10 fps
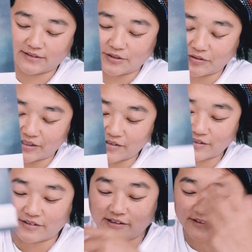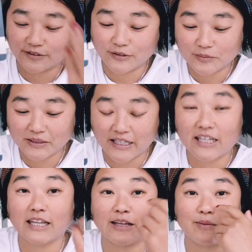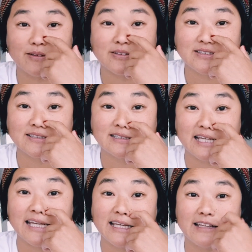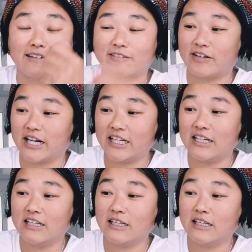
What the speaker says: Taurus. So there's a new beginning, but just take it, right?